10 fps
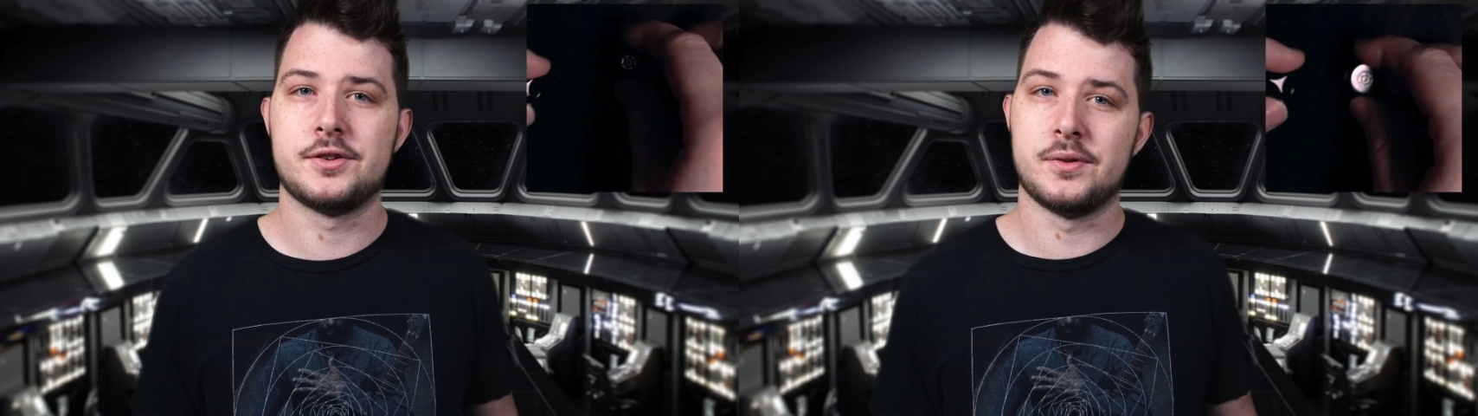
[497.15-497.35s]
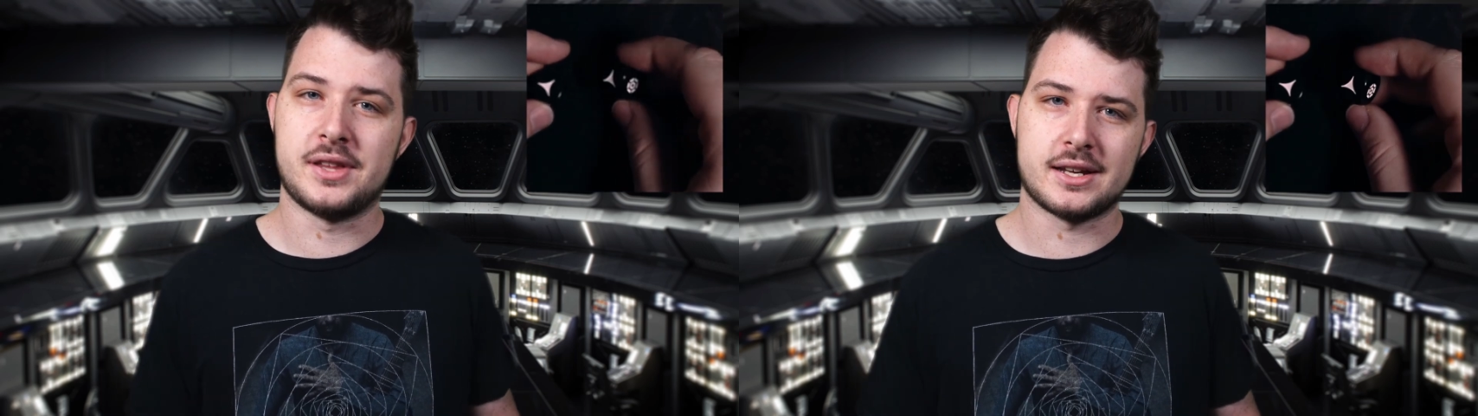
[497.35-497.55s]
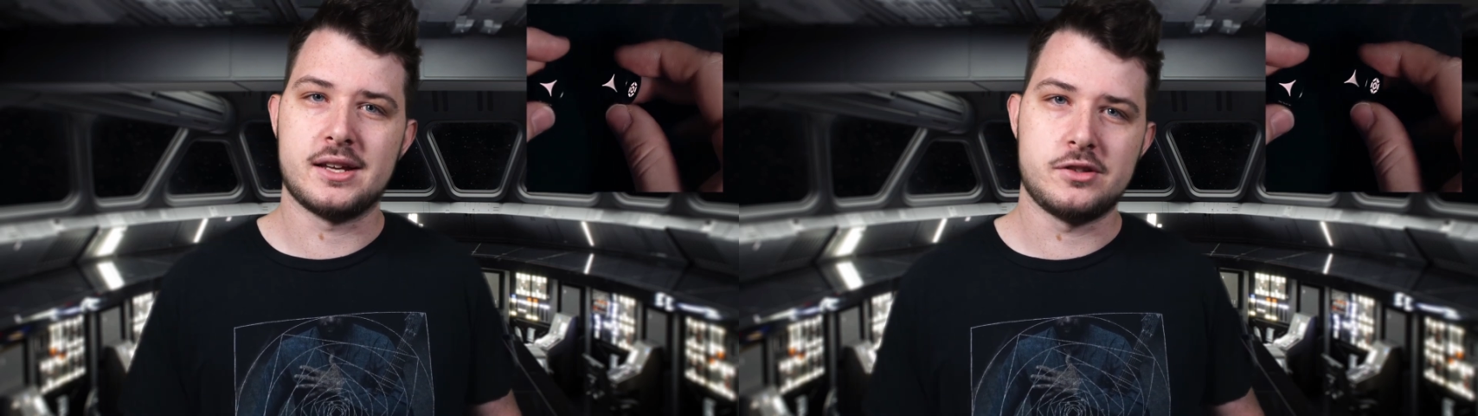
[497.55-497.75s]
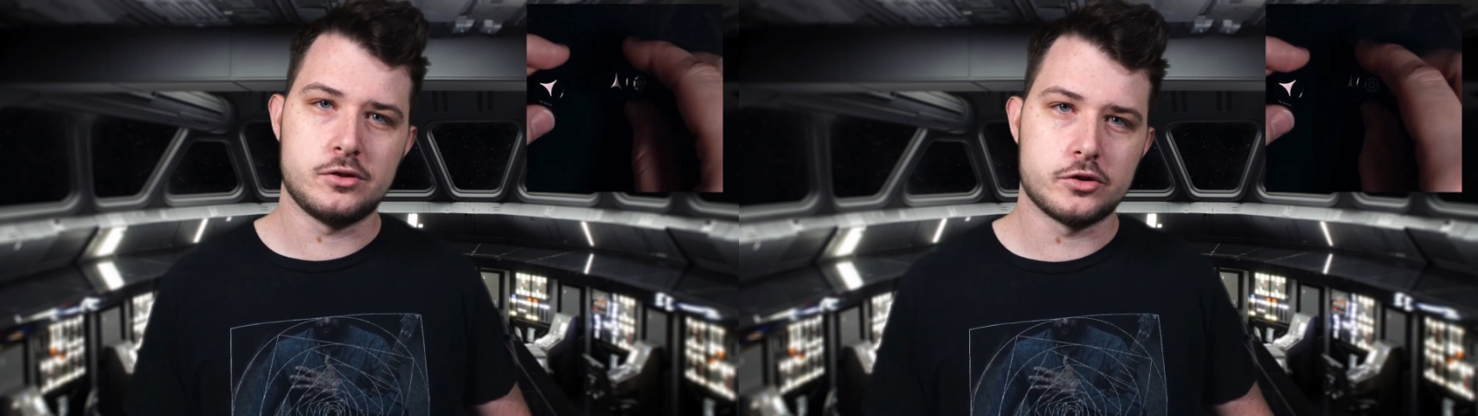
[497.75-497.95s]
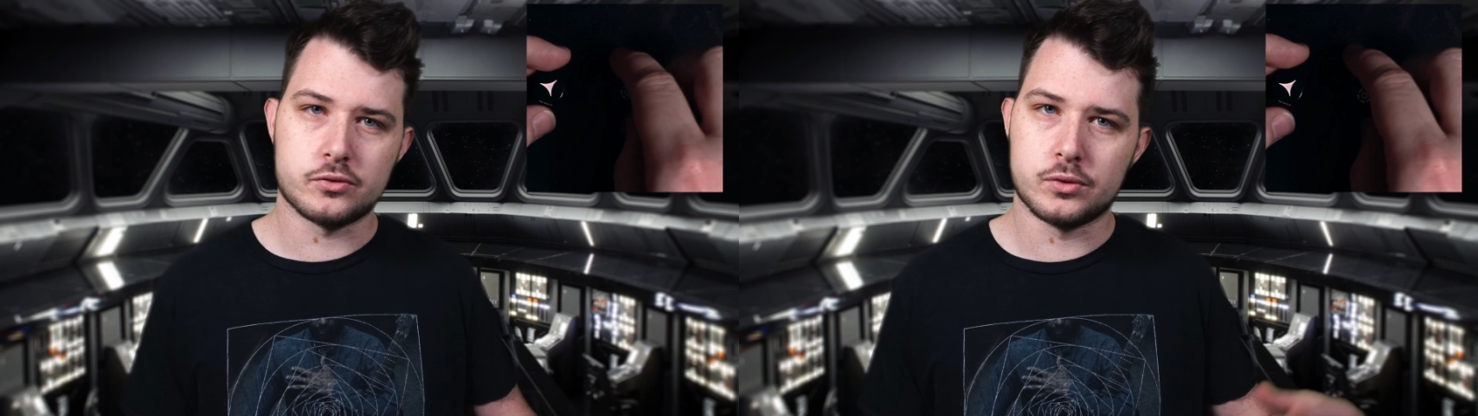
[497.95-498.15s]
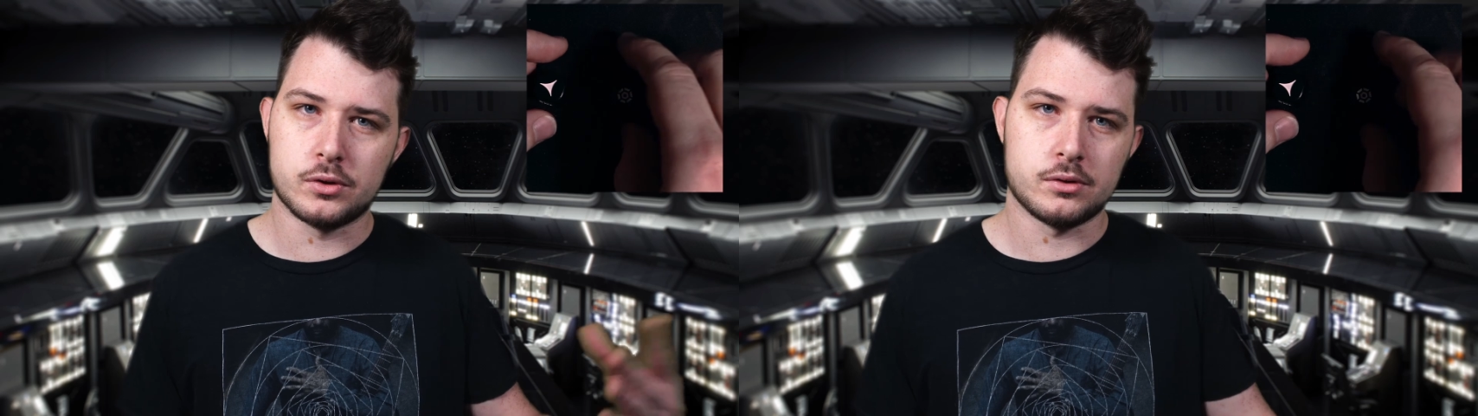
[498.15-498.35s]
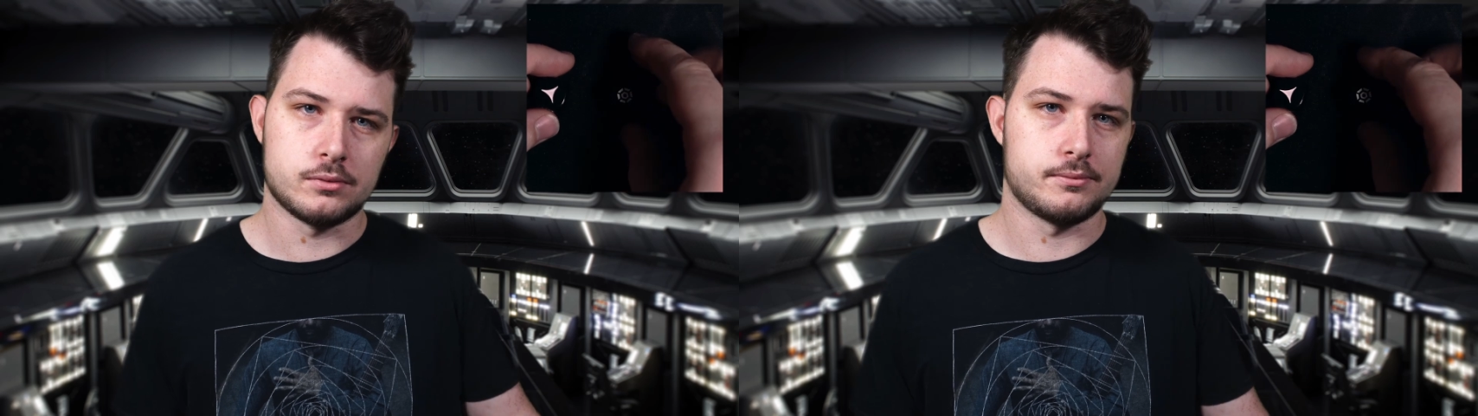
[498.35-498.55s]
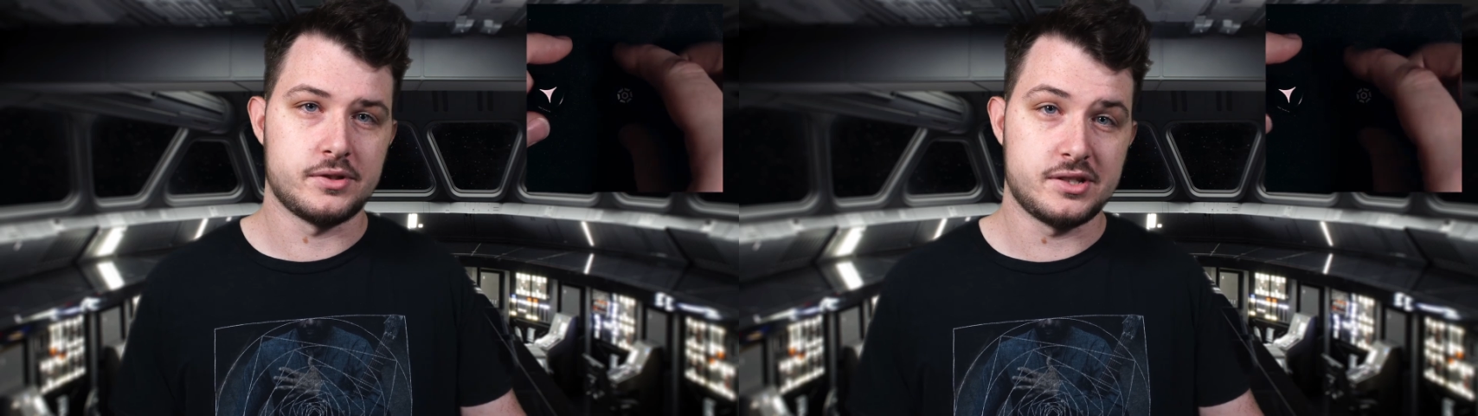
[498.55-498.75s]
So in that case, you just
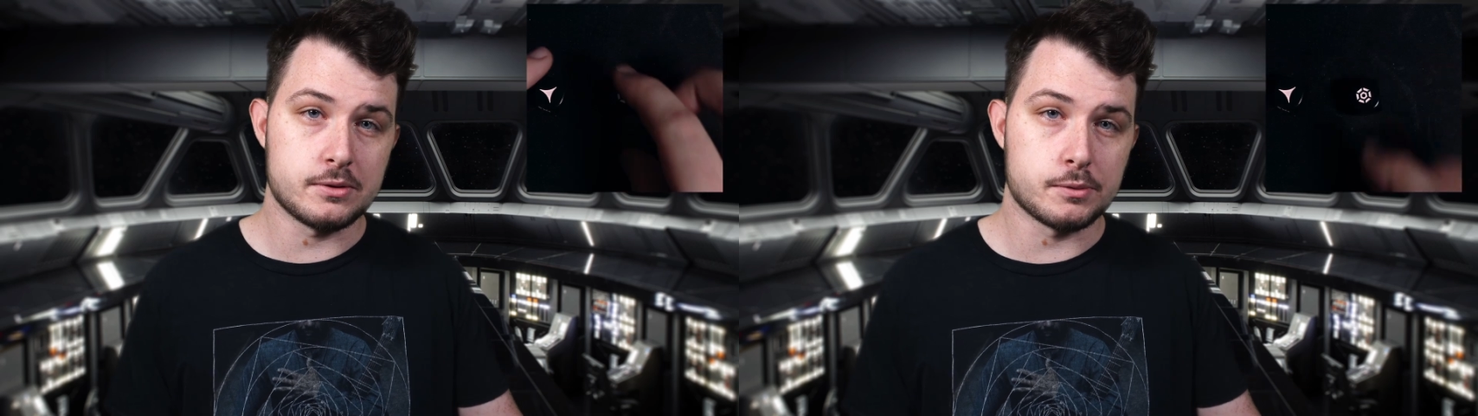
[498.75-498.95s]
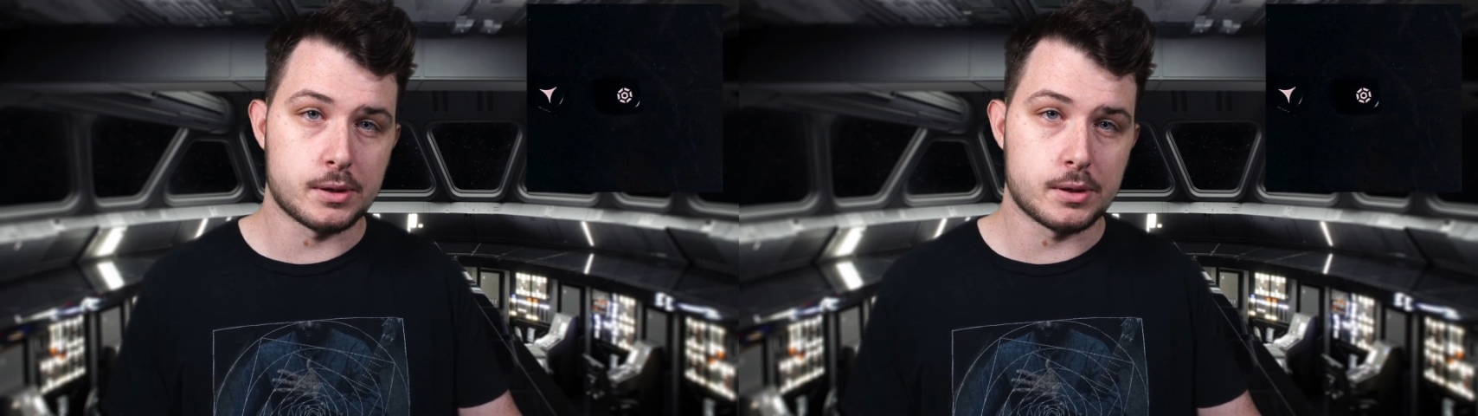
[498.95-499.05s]
roll 0